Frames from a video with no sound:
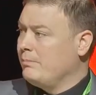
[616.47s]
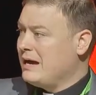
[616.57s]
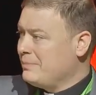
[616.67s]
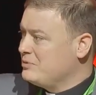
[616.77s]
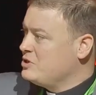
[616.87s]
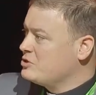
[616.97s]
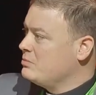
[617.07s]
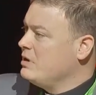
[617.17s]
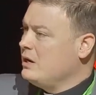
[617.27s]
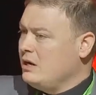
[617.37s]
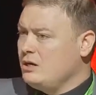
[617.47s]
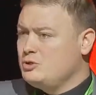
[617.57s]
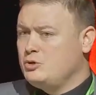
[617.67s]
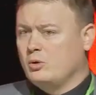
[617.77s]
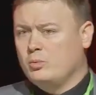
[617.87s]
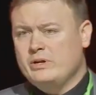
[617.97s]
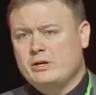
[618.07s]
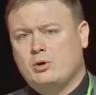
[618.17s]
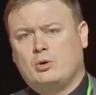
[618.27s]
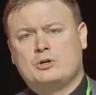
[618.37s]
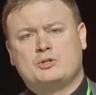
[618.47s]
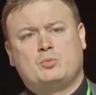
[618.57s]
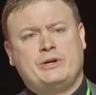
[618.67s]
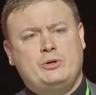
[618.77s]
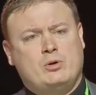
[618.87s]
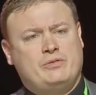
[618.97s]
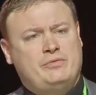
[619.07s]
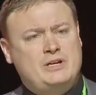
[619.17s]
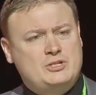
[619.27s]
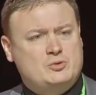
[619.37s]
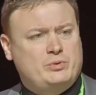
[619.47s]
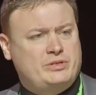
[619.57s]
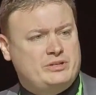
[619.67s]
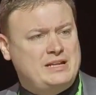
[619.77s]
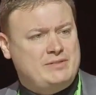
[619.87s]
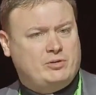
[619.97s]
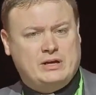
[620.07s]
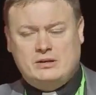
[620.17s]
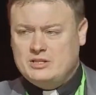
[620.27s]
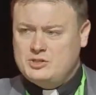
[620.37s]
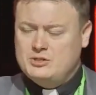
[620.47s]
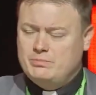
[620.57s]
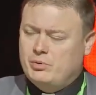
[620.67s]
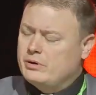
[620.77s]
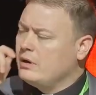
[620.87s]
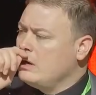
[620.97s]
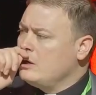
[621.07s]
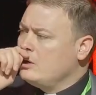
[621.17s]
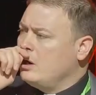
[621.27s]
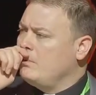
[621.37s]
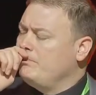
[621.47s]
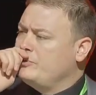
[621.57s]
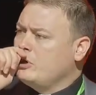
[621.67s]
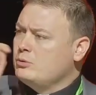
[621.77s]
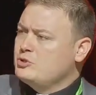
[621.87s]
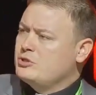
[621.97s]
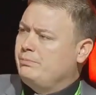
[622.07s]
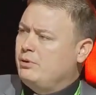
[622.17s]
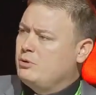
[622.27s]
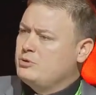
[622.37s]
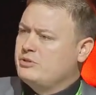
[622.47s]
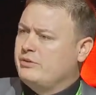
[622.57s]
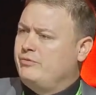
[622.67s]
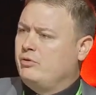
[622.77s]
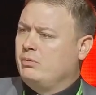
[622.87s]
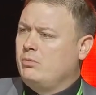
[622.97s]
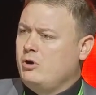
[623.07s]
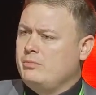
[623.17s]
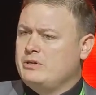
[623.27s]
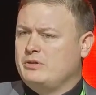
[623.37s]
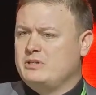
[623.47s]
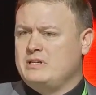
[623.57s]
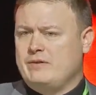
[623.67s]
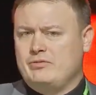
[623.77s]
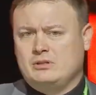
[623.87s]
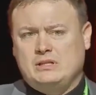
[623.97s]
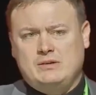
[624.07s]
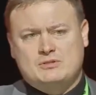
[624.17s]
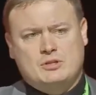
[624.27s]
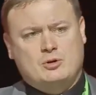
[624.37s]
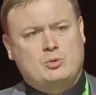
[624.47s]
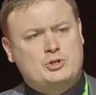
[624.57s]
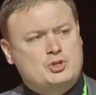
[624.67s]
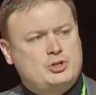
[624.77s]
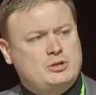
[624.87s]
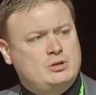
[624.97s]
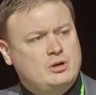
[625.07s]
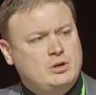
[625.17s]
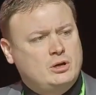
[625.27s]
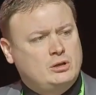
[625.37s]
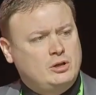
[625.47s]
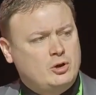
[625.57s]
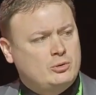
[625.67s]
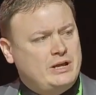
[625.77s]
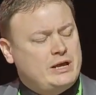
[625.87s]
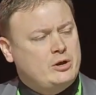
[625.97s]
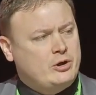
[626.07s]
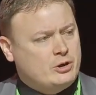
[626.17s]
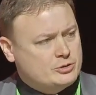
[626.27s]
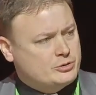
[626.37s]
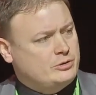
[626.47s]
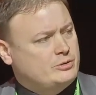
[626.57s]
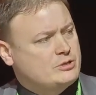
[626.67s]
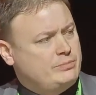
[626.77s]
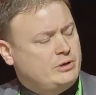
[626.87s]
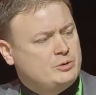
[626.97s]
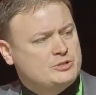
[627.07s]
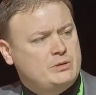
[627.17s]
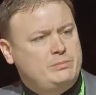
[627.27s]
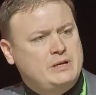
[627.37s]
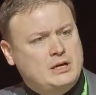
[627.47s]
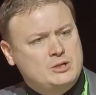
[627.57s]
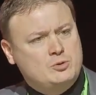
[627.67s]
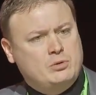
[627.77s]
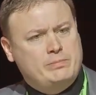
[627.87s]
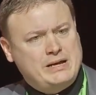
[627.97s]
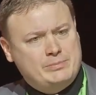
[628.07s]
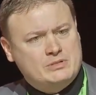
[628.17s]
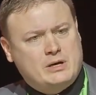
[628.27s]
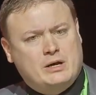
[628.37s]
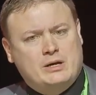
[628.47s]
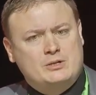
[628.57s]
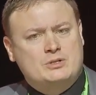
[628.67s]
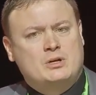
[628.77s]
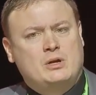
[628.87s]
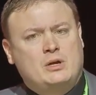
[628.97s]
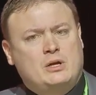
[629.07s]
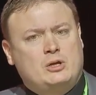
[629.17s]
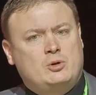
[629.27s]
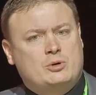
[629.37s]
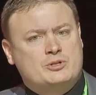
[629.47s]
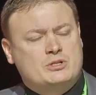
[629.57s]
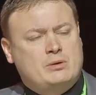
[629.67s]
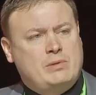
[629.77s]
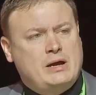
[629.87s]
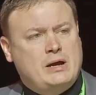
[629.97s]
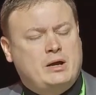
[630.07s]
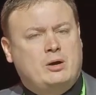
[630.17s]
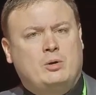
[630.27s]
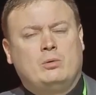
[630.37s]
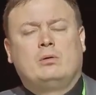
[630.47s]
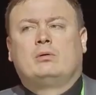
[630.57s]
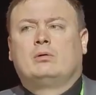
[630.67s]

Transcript: Baptism is your recourse when you are faced with the devil. And this is important uh, don't suppose that for a moment the devil leaves the Christian alone, and also don't suppose that because you are baptized, you are somehow